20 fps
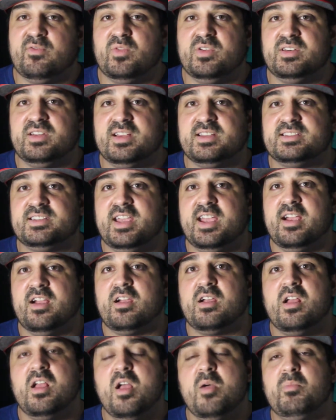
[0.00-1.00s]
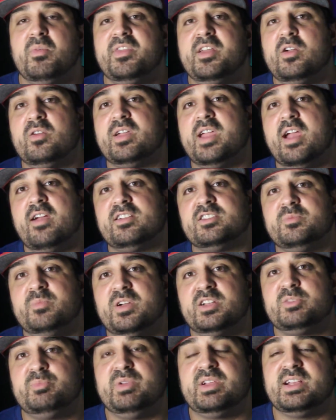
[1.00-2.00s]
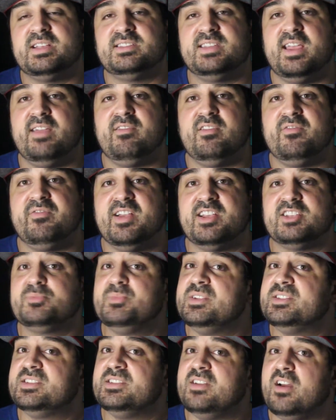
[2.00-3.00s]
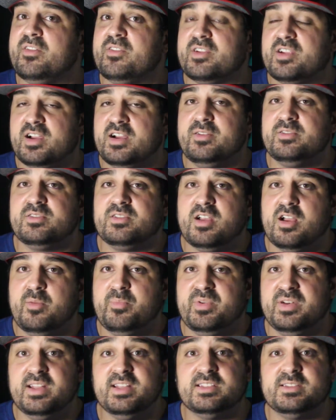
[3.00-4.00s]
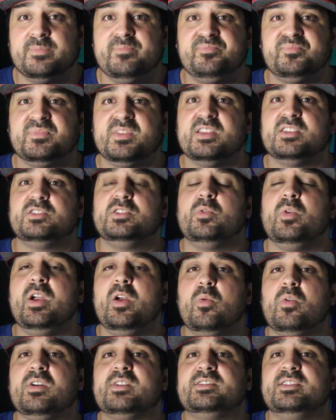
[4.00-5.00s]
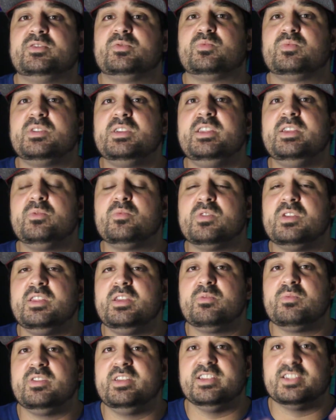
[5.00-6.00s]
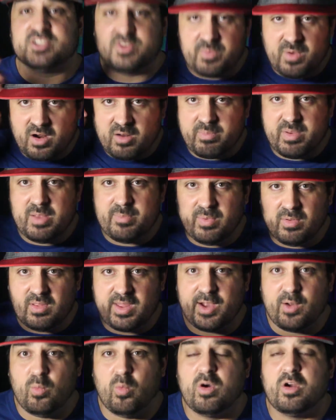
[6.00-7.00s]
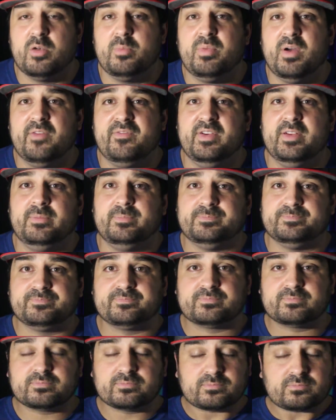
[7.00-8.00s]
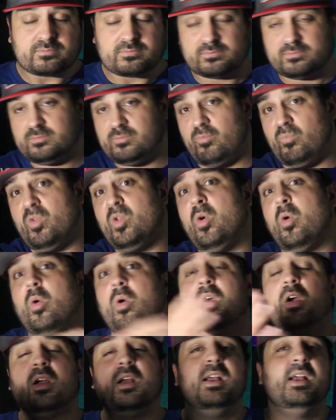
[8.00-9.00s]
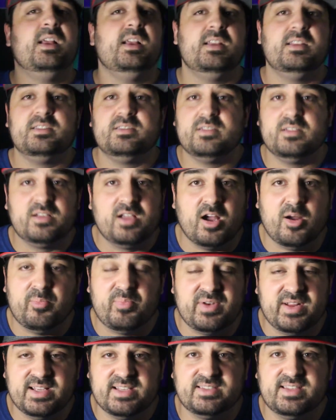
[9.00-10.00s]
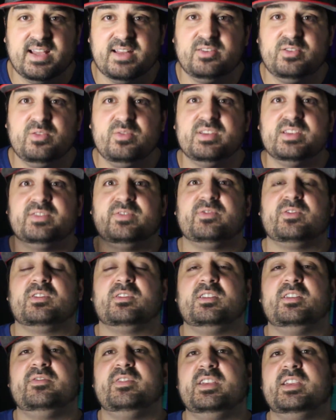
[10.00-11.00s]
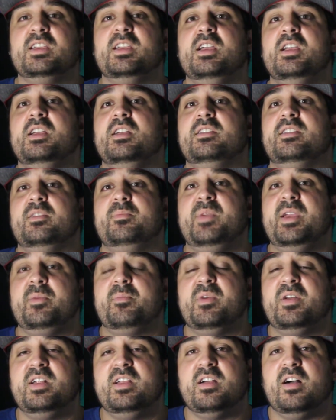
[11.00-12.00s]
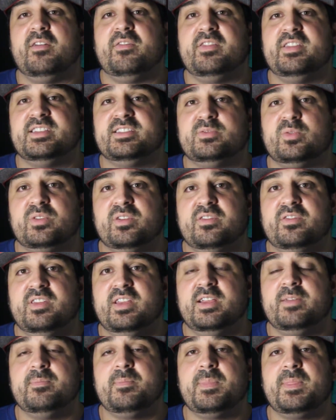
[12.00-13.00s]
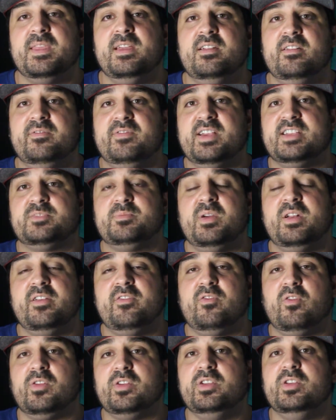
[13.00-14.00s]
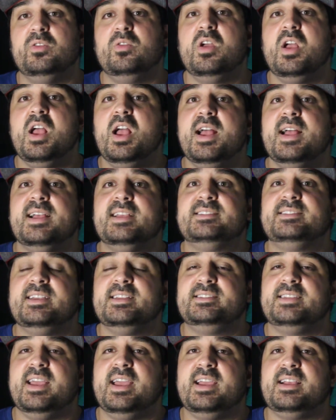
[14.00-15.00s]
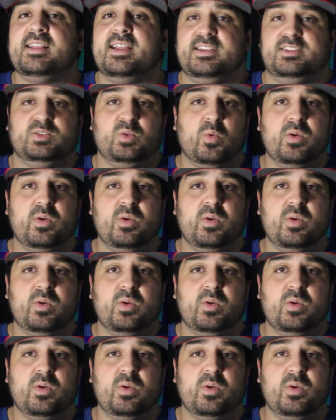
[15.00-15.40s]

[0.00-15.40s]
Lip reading: everyone does care, but they don't care as much because they have investments in other companies. So the way it works is really smart people like Warren Buffett, or companies that do this for a living, that make money off of this sort of thing and invest money for you, is they take like